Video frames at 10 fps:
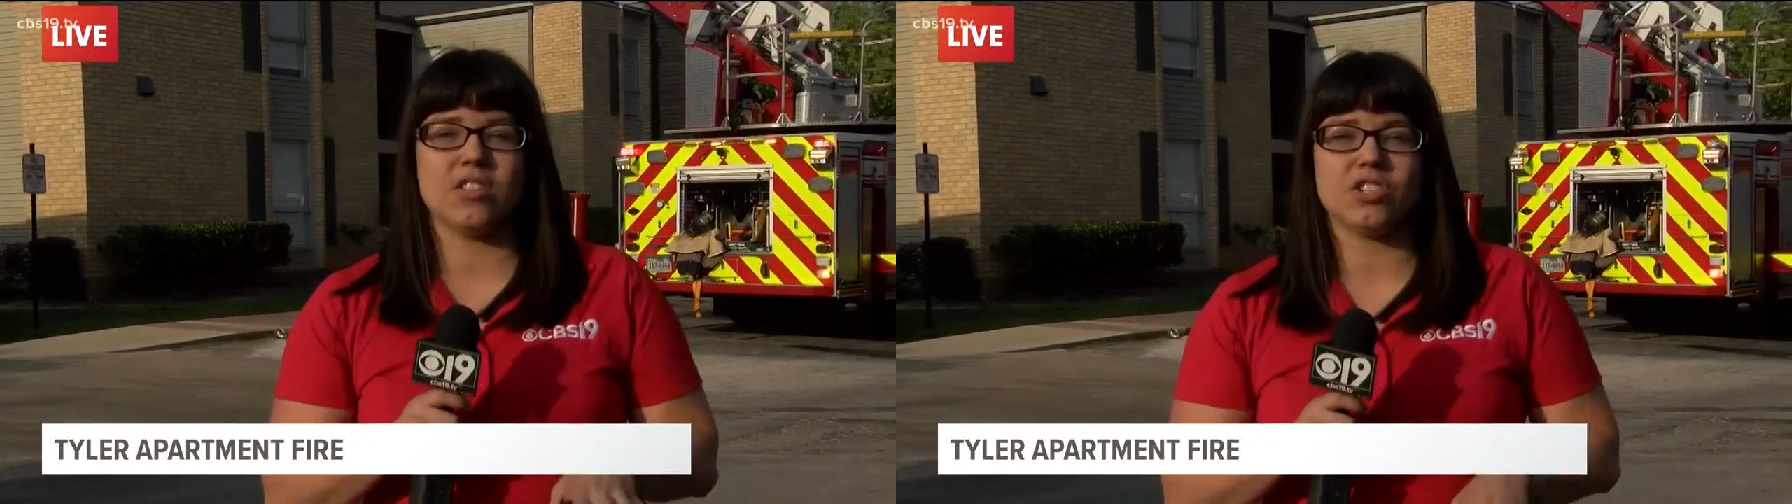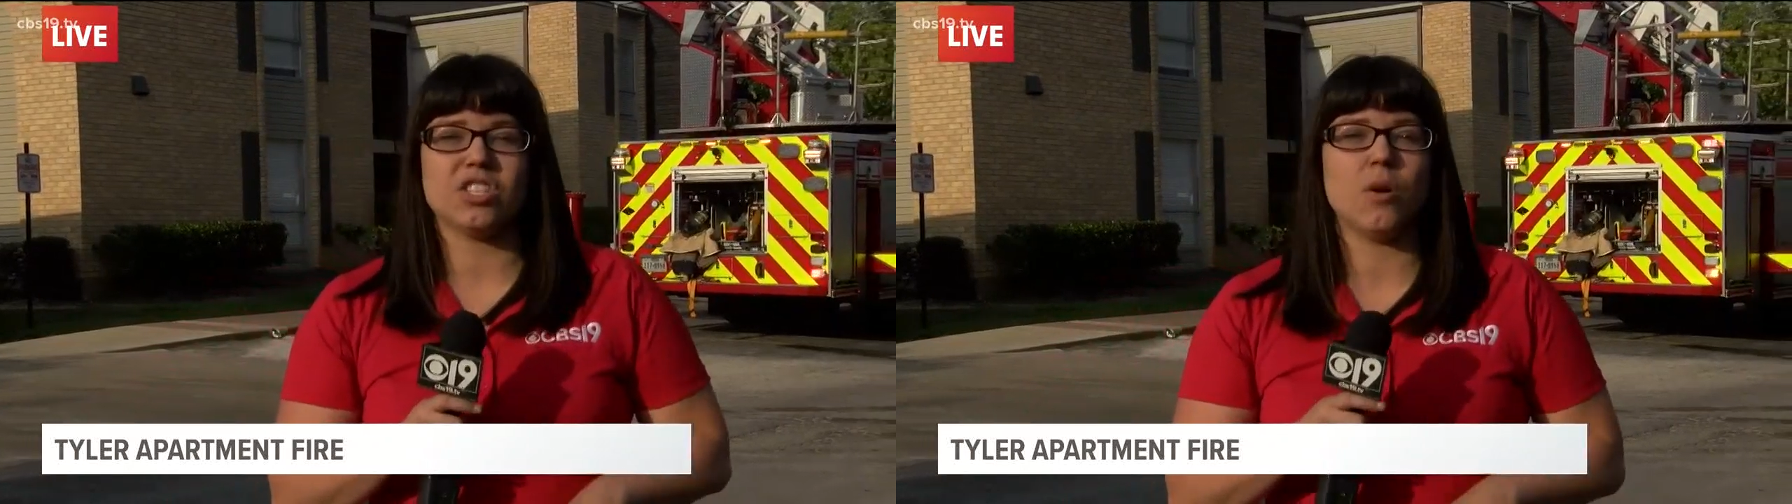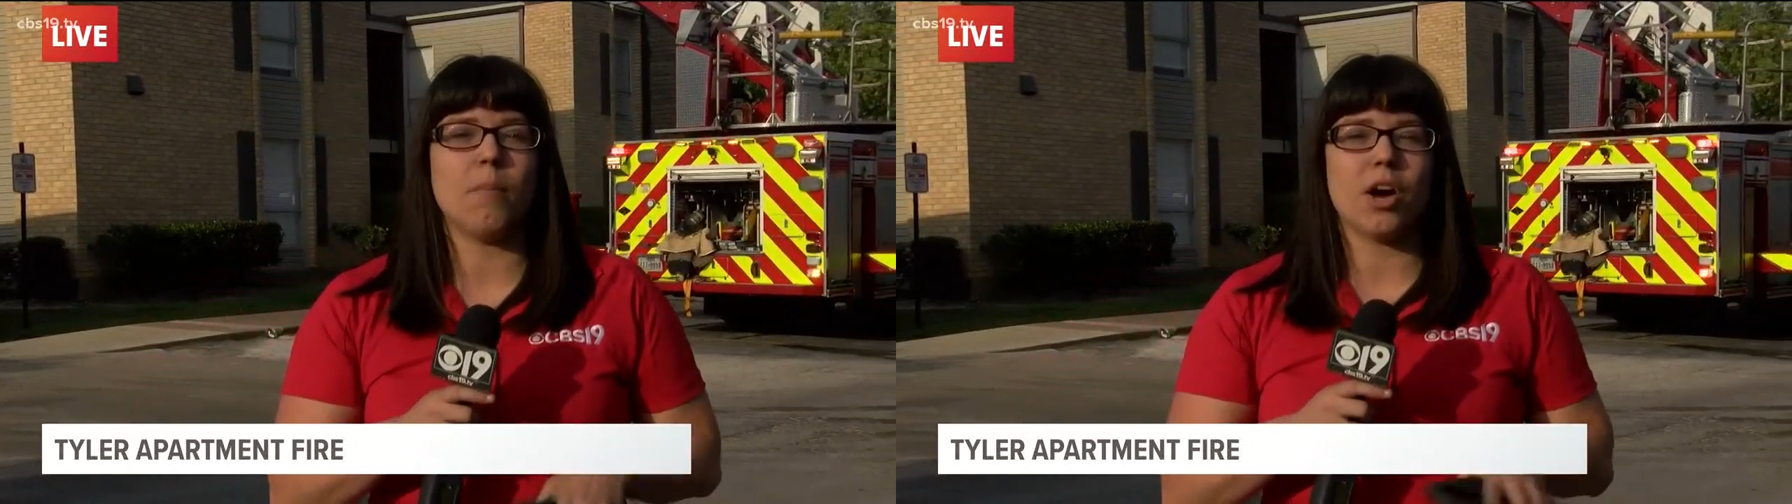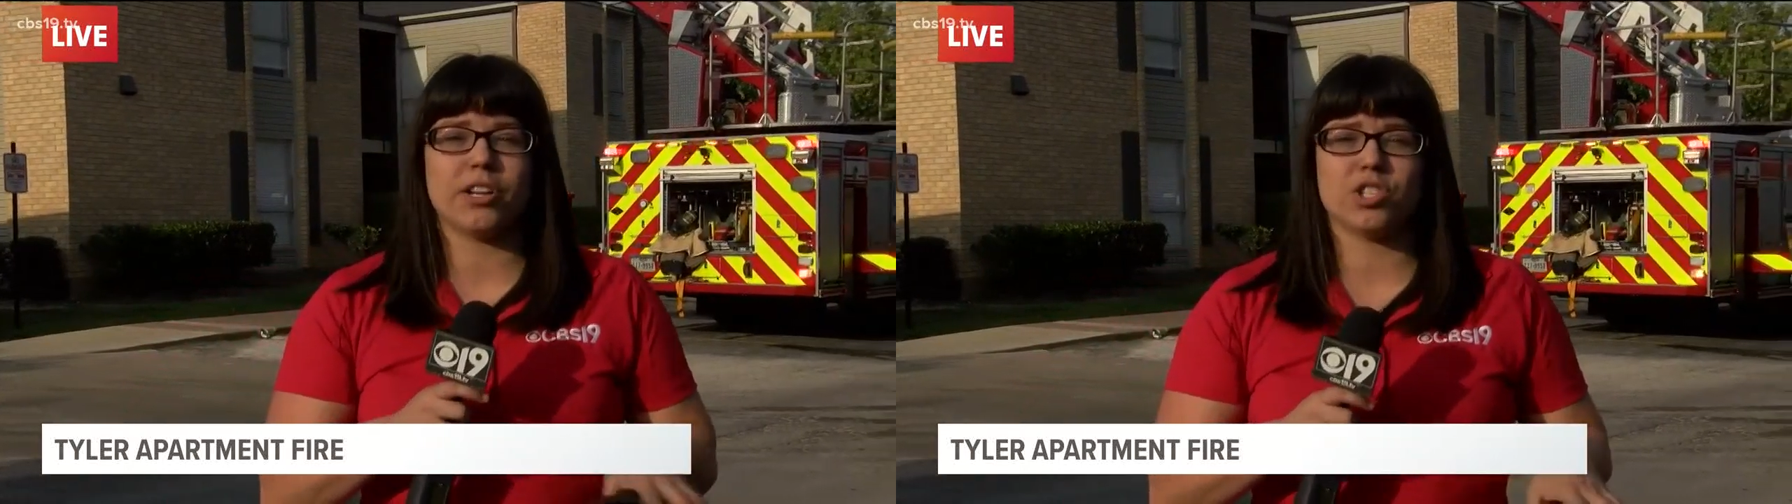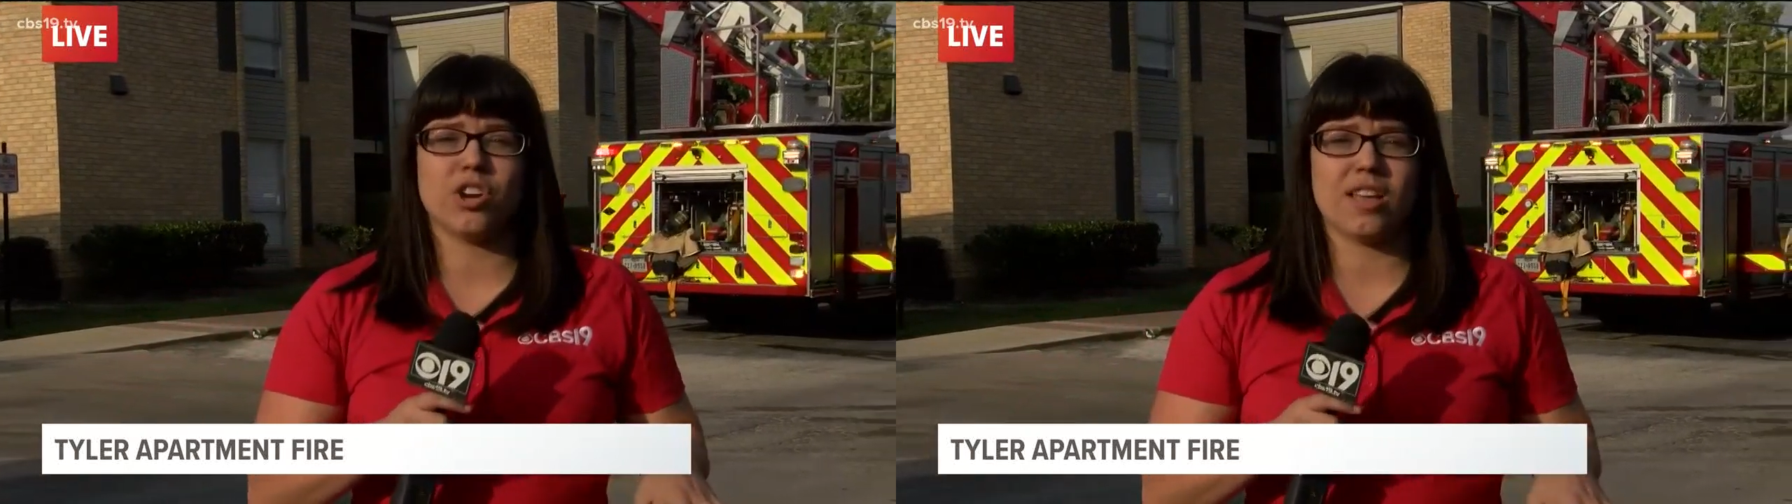They're still
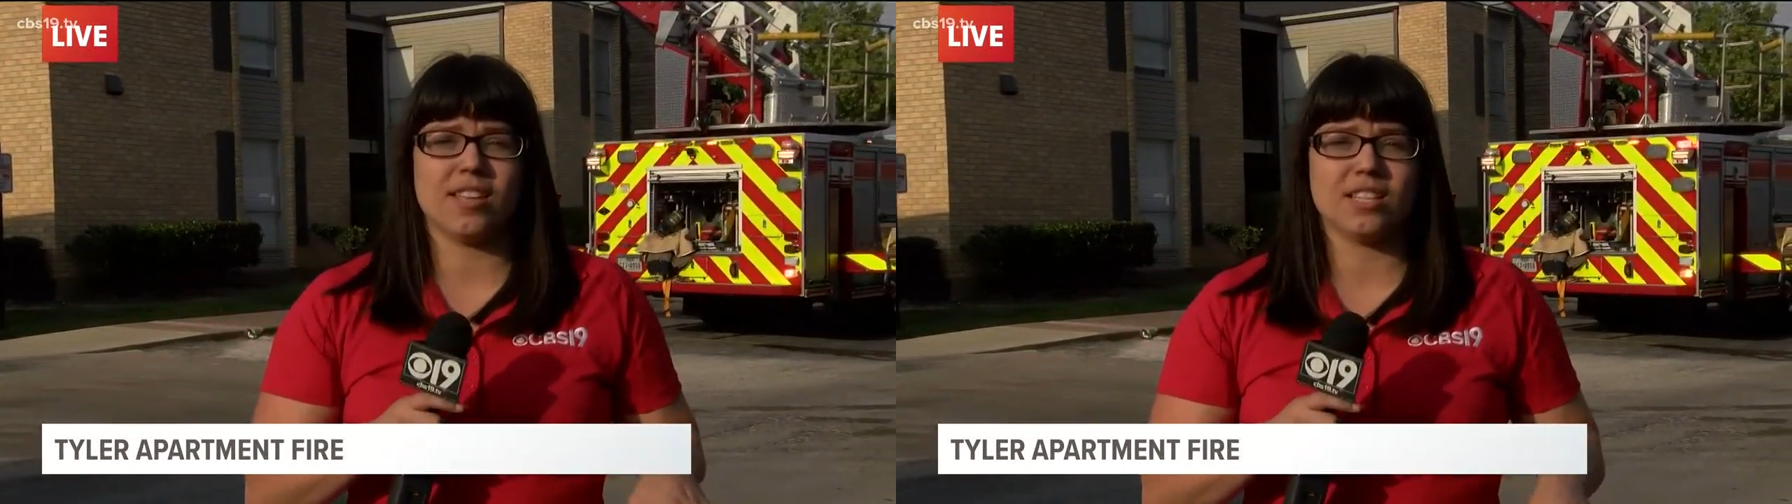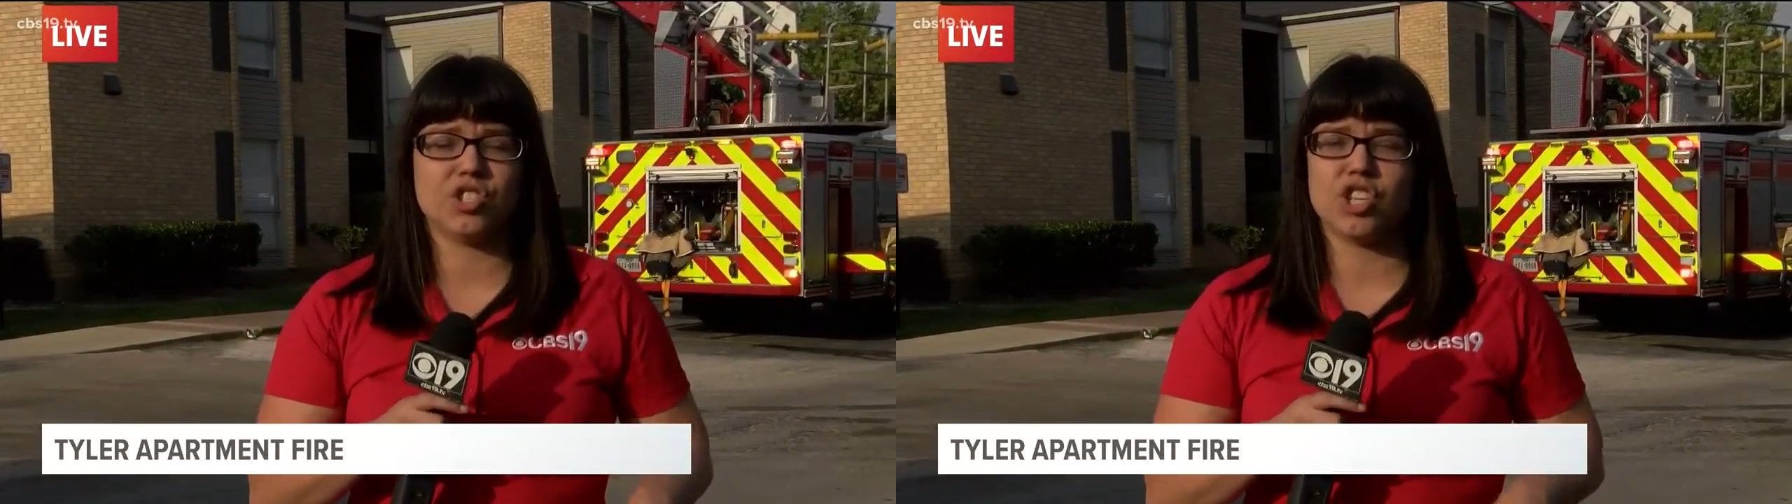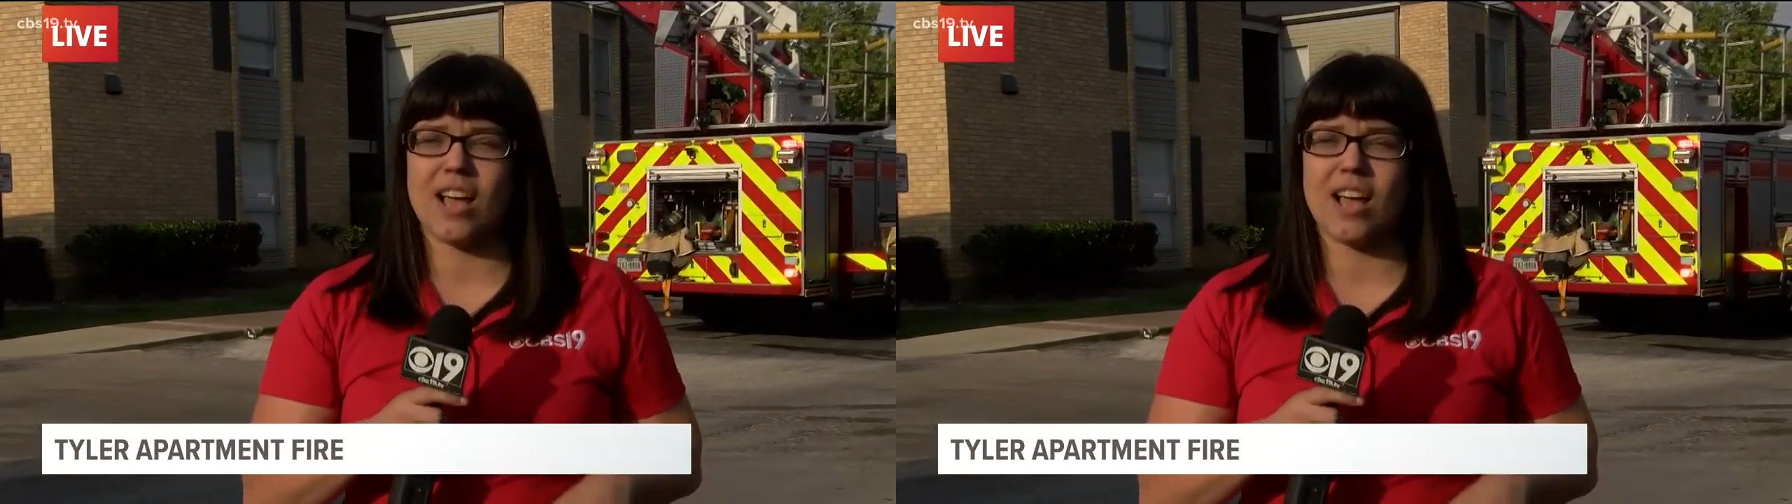monitoring this,